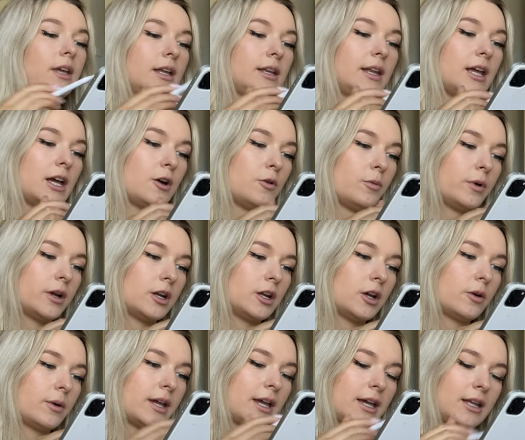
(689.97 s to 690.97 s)
And now we're gonna
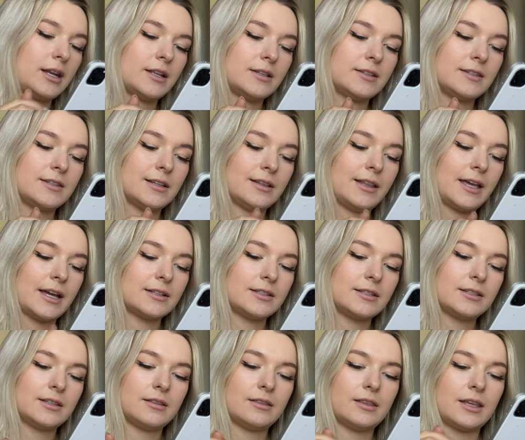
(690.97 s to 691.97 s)
go ahead and
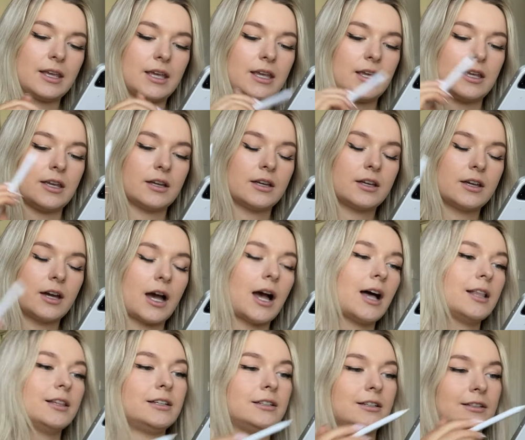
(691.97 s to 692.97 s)
select the
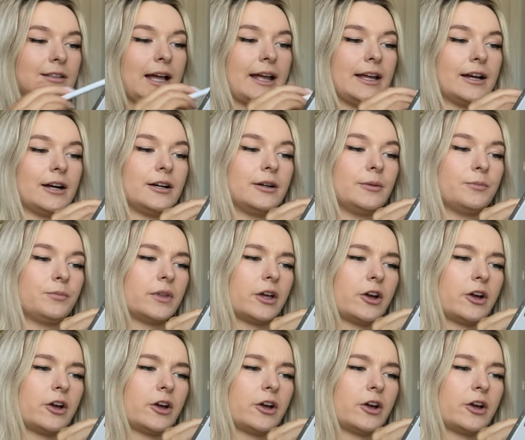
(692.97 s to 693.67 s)
colored layer.